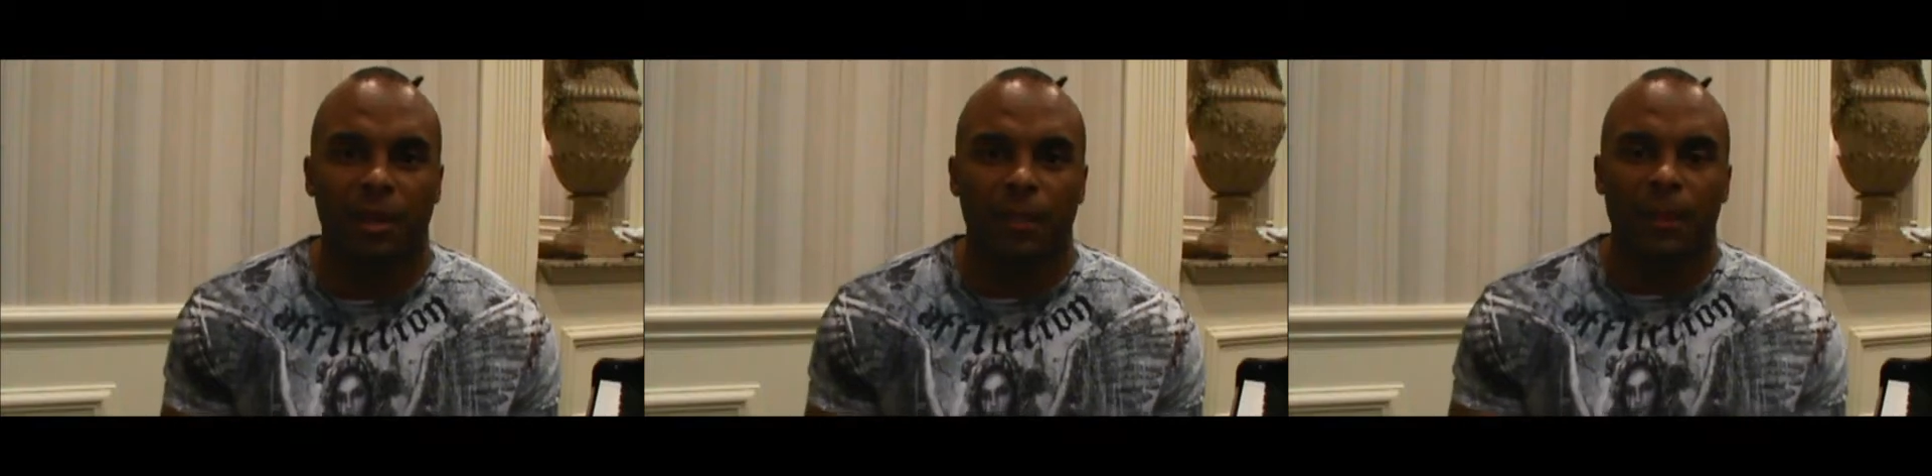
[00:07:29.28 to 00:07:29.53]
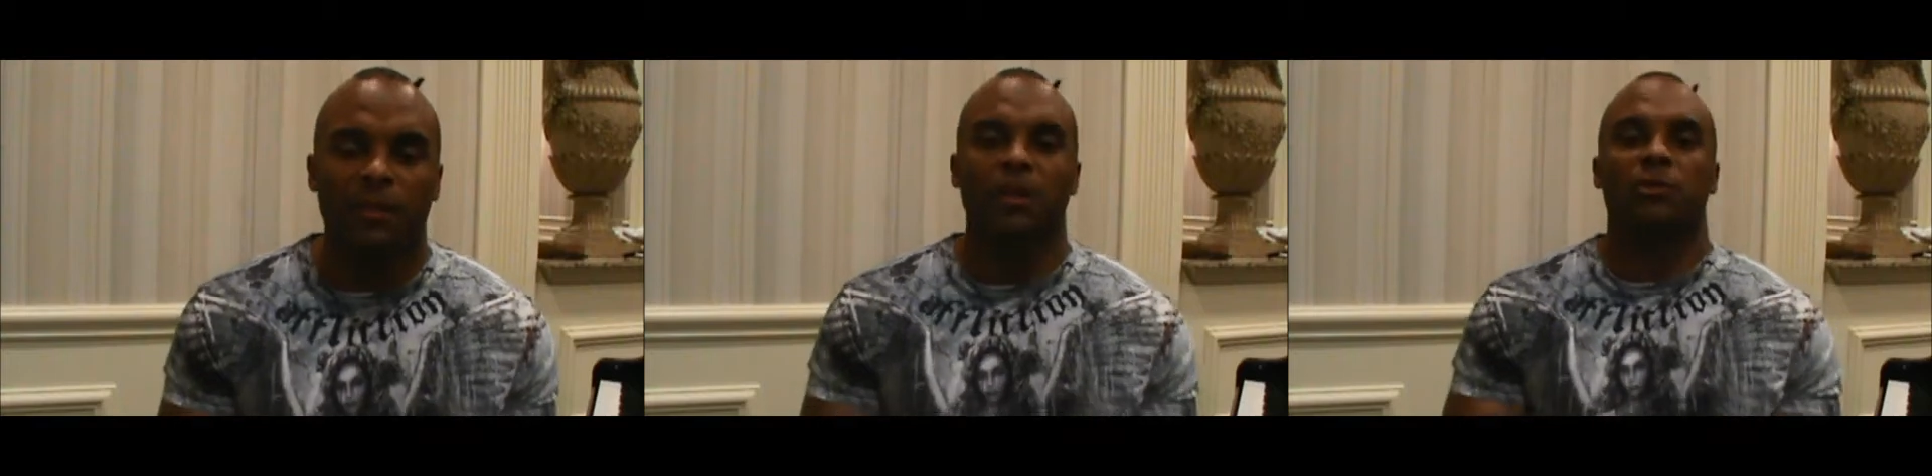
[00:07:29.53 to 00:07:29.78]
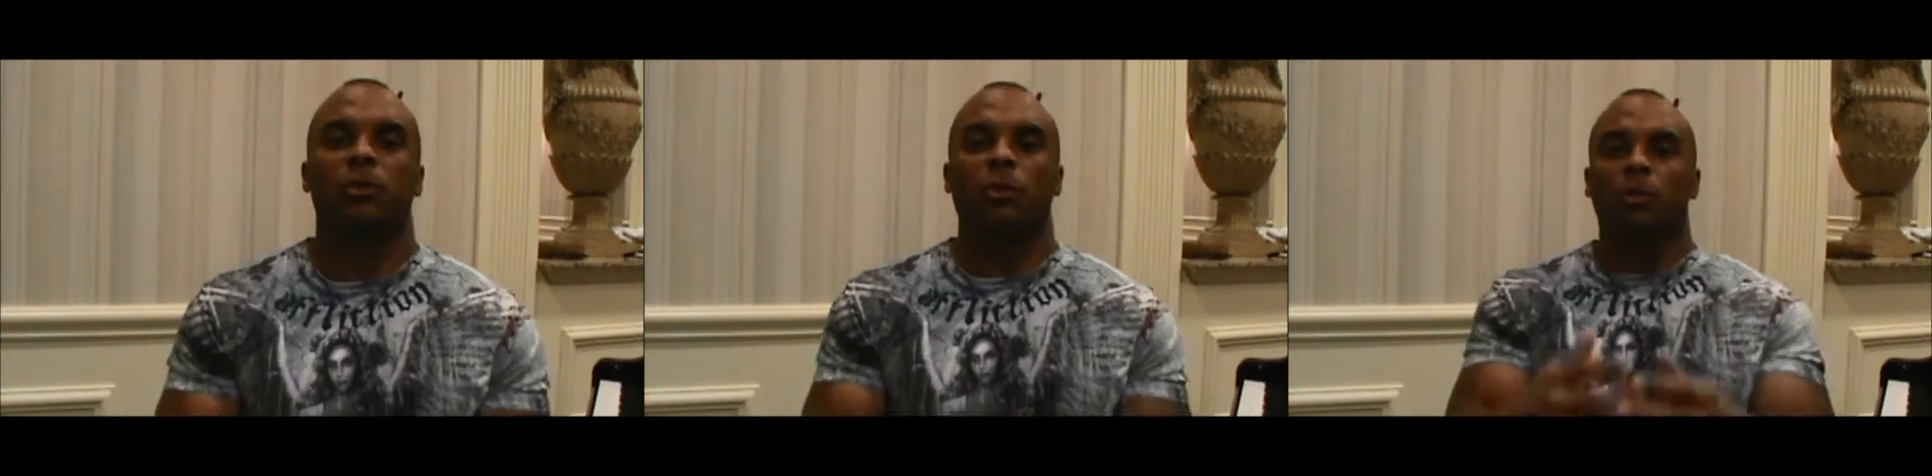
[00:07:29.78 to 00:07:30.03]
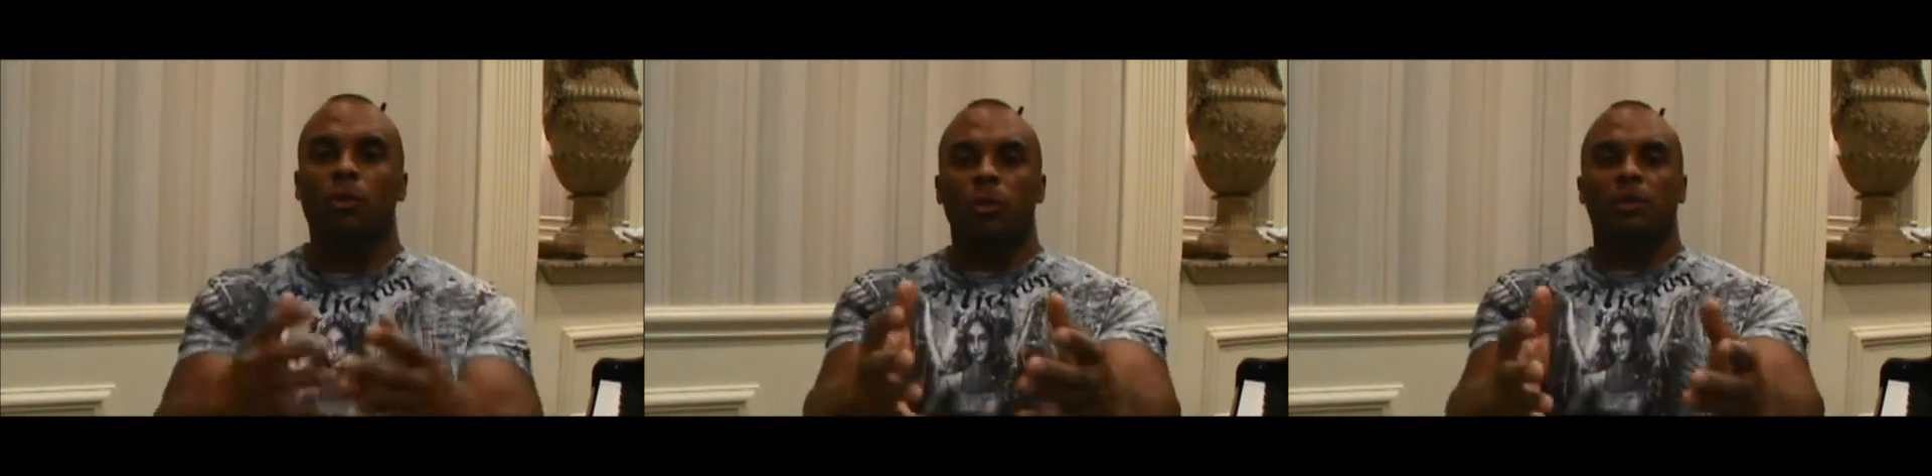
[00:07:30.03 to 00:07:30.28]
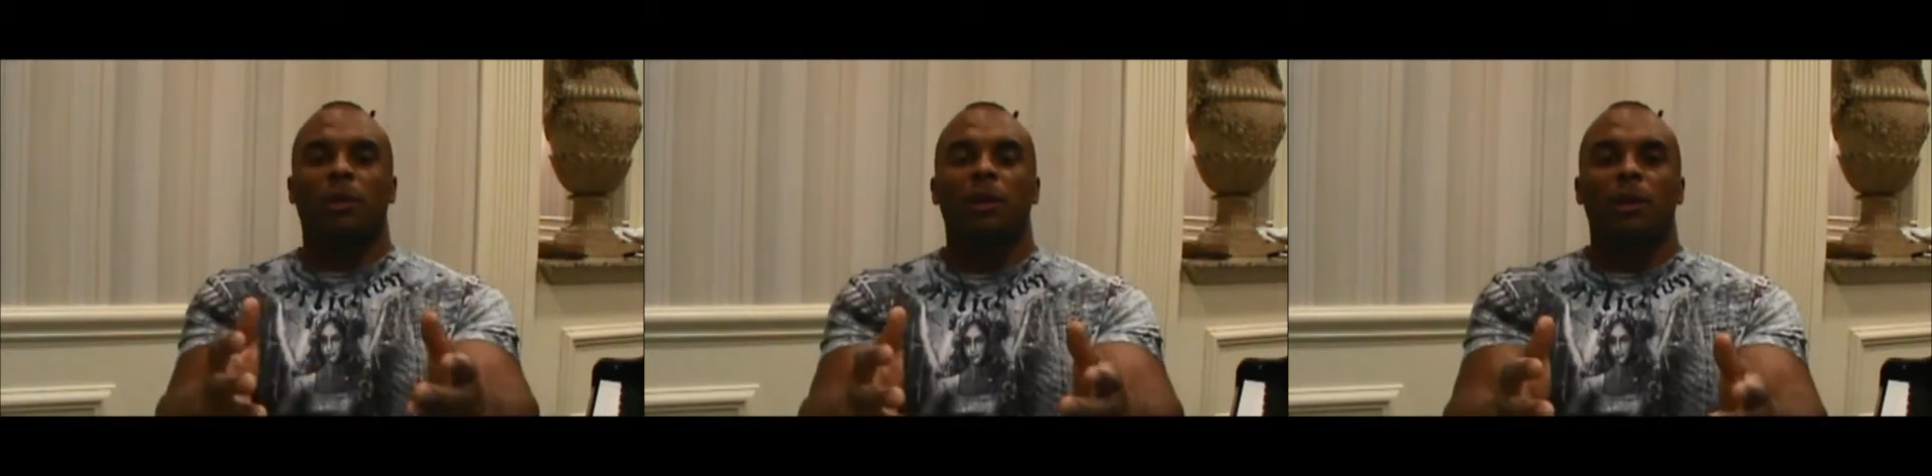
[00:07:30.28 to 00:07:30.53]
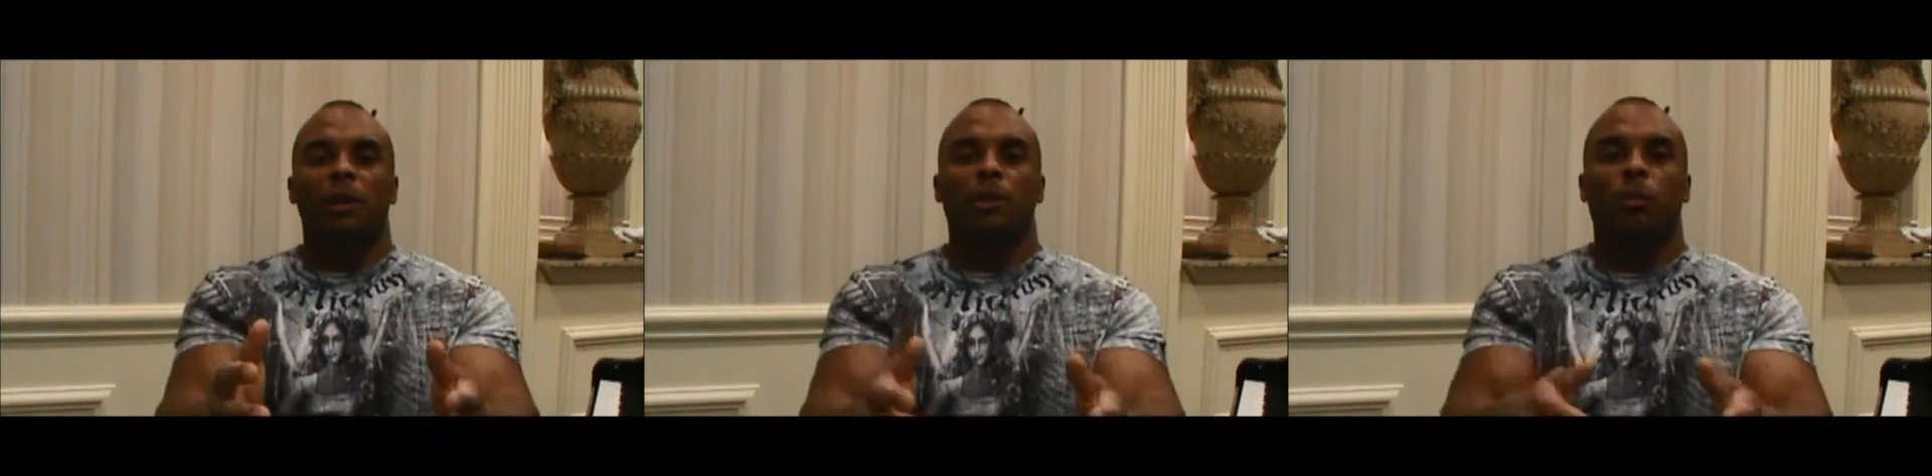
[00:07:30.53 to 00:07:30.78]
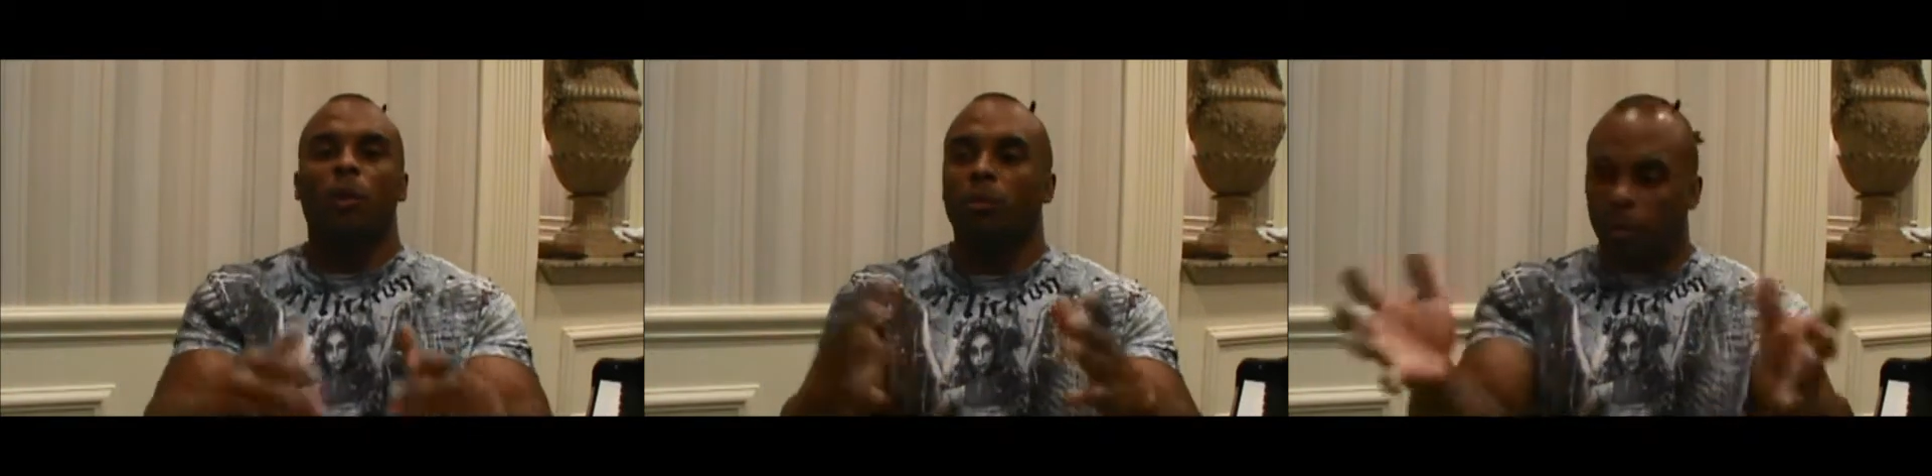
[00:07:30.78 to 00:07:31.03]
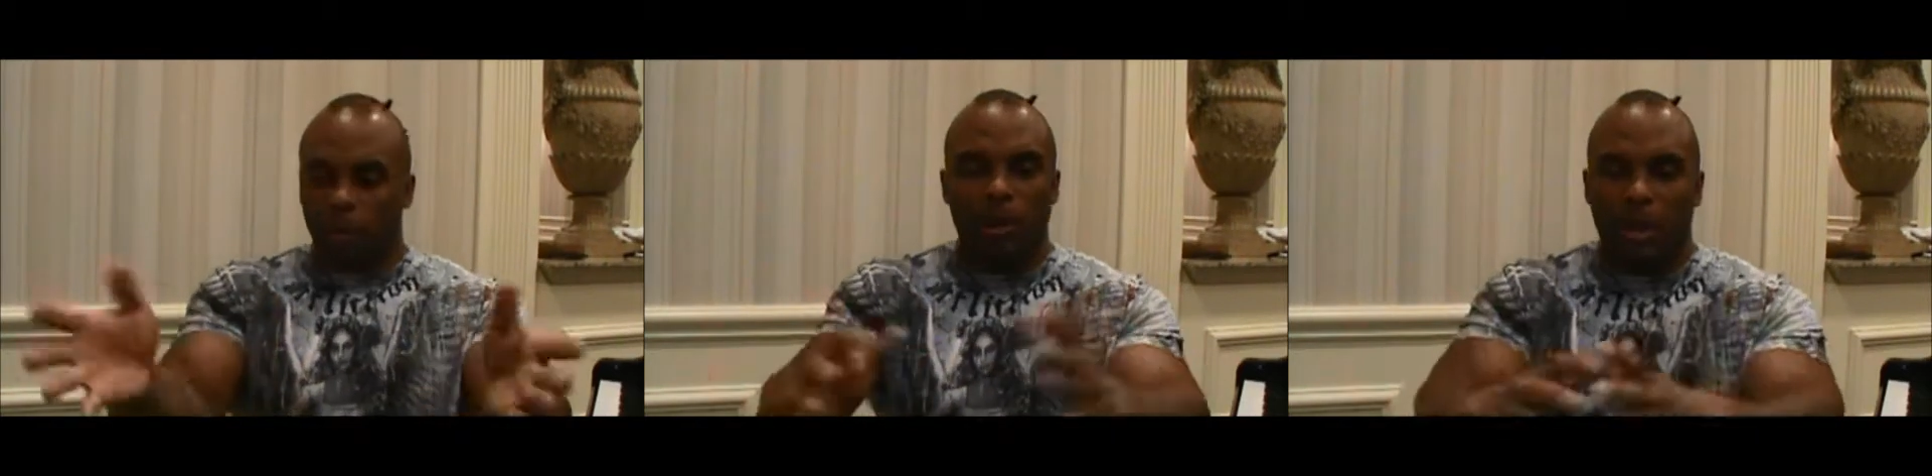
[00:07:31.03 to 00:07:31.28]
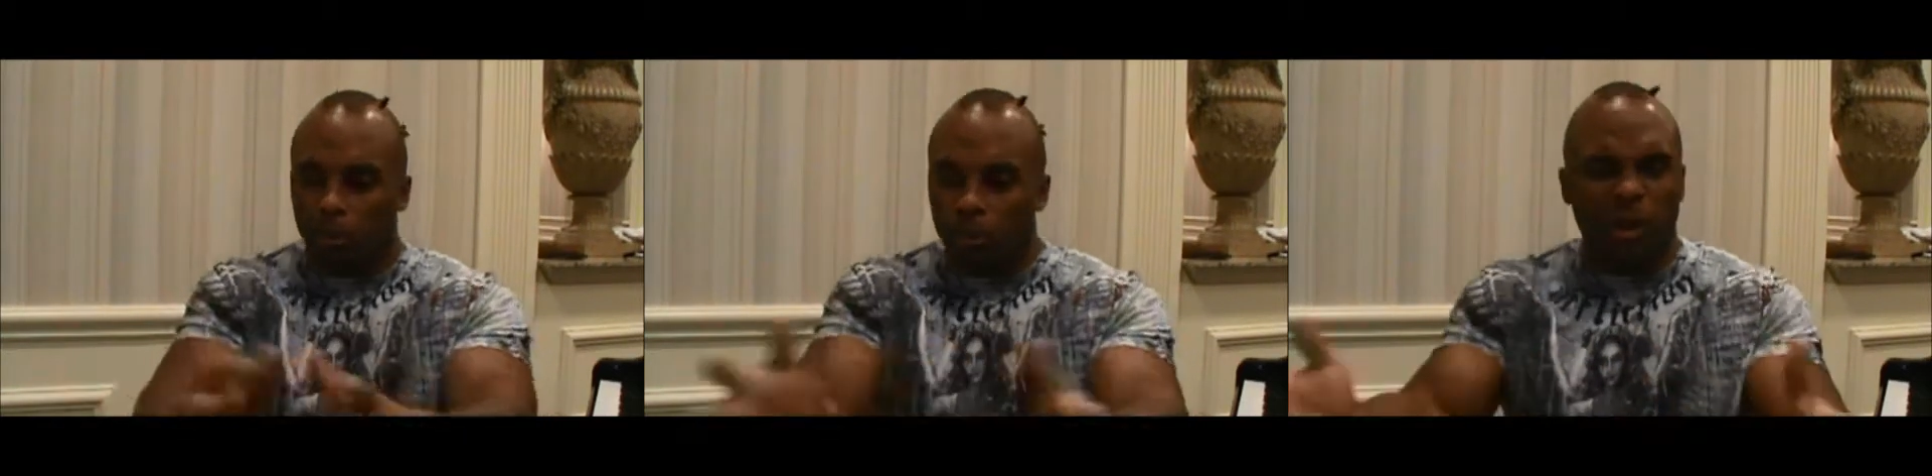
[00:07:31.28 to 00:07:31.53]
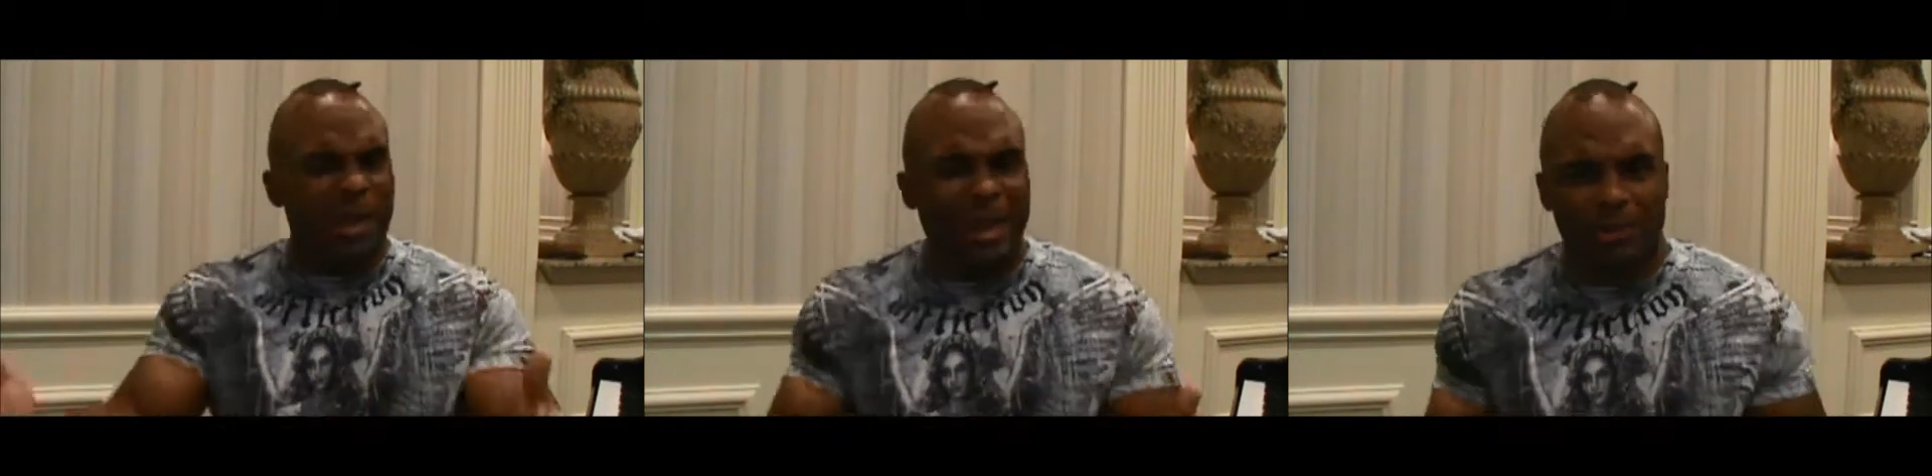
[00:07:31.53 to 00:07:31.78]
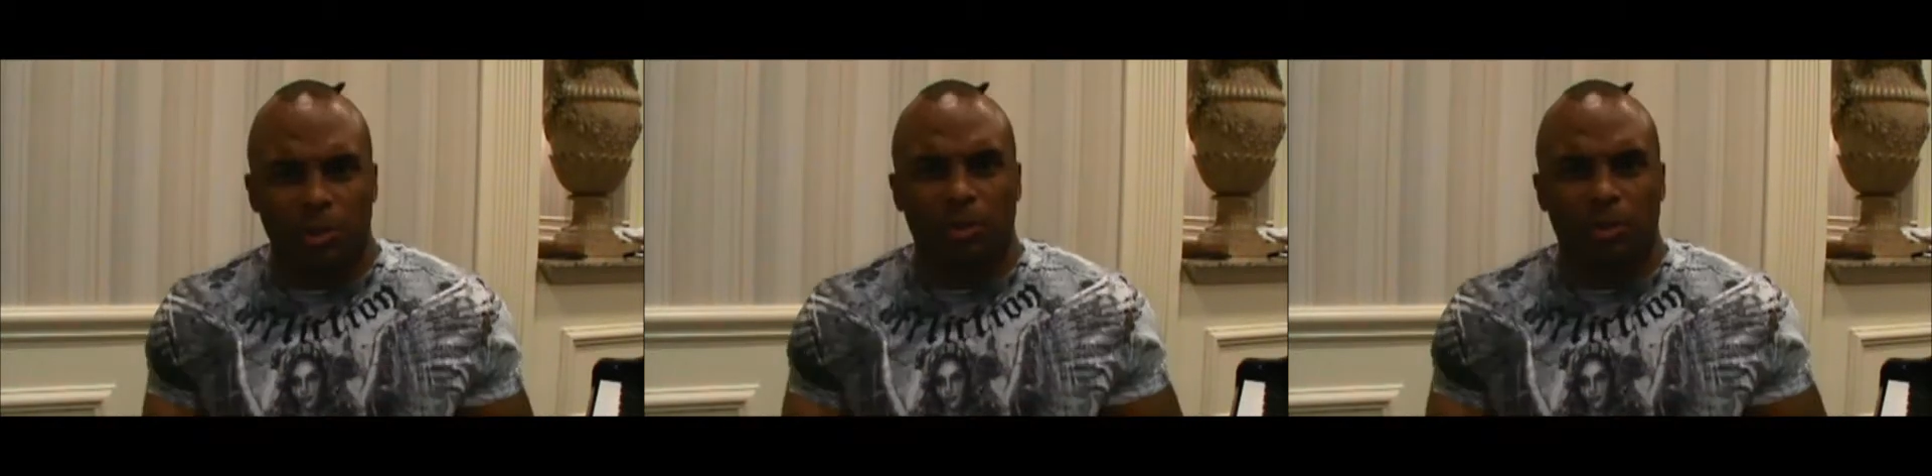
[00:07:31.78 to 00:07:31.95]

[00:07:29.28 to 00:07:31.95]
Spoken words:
And then, so of course, one more guy, we got more guys,